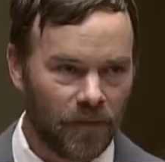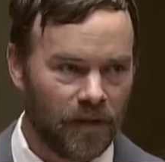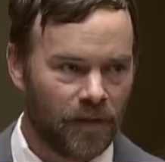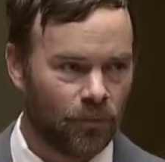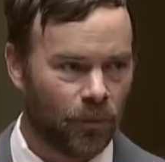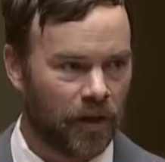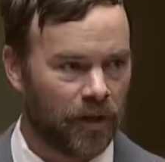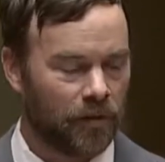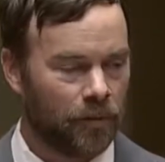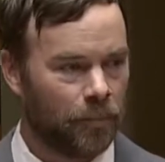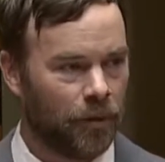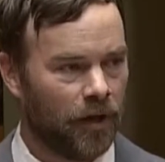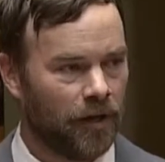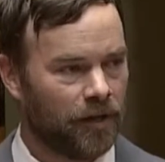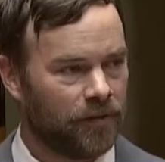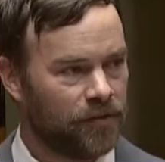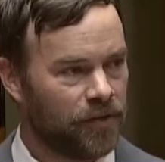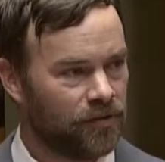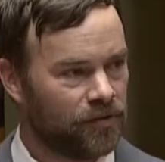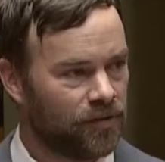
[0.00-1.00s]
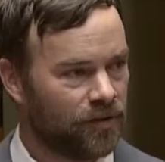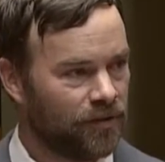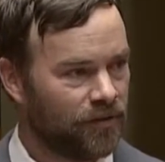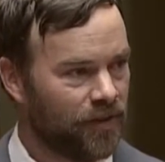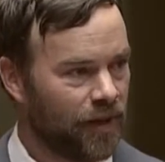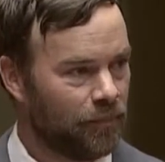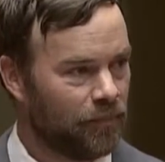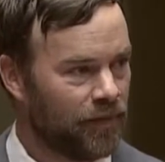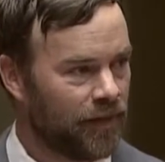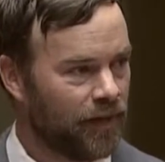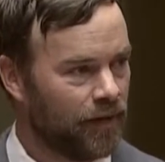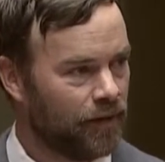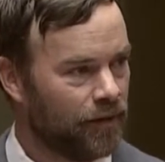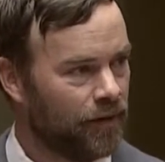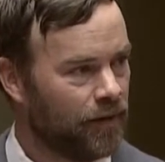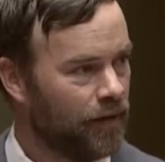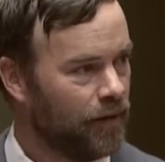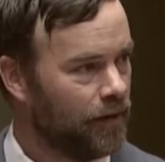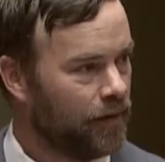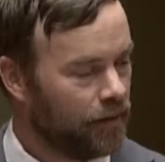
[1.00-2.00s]
And one of the politicians up there,
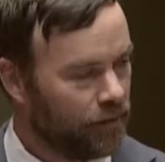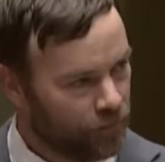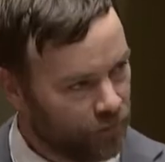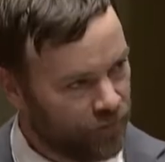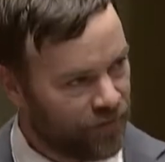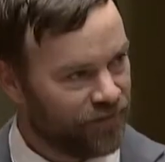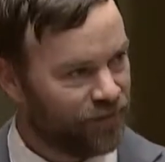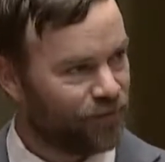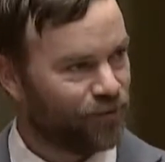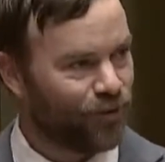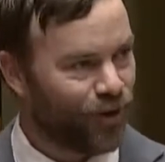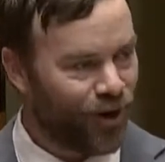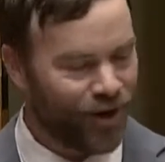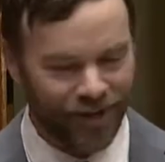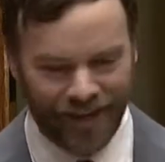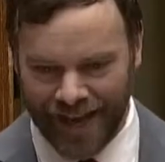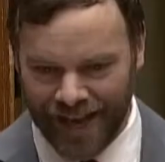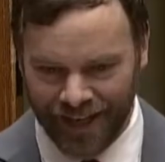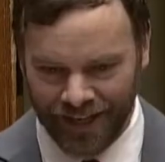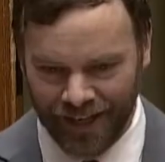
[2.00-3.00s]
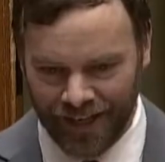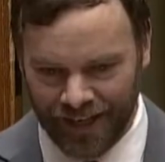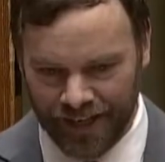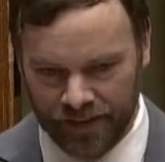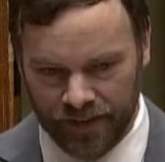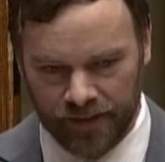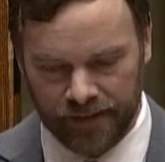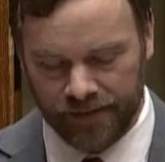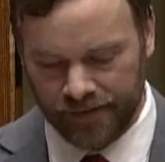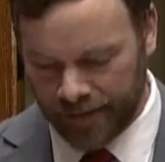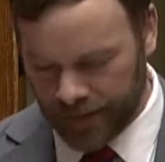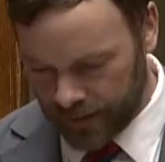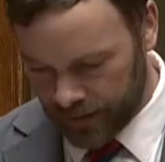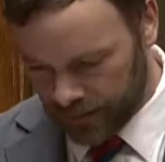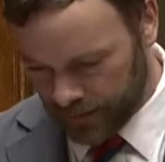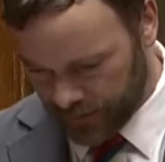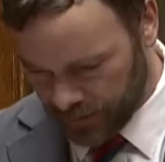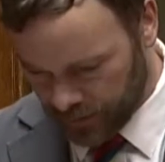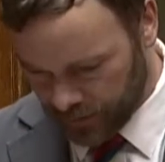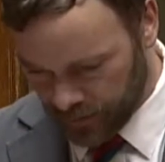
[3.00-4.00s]
strong ally, they said,
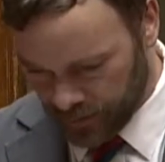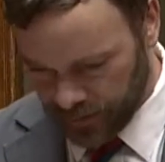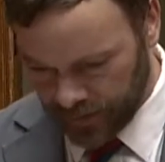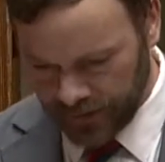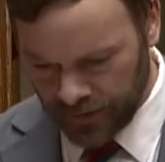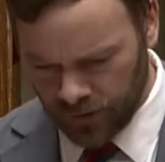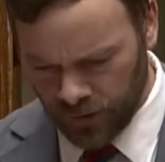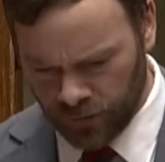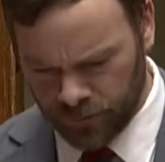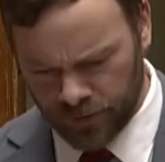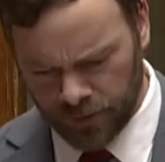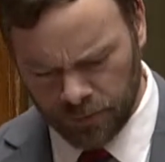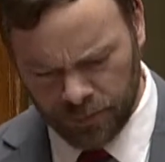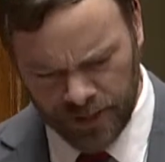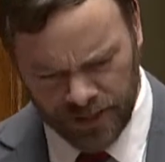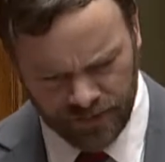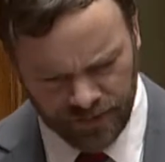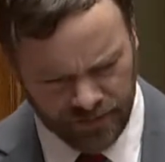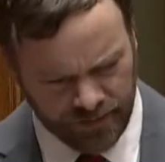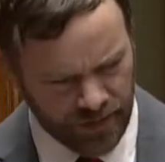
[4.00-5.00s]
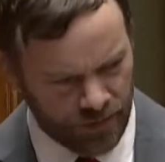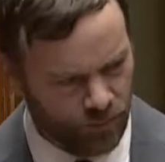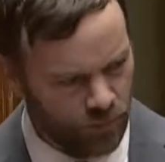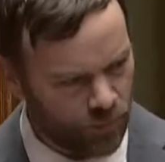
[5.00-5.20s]
leaned over to me and said,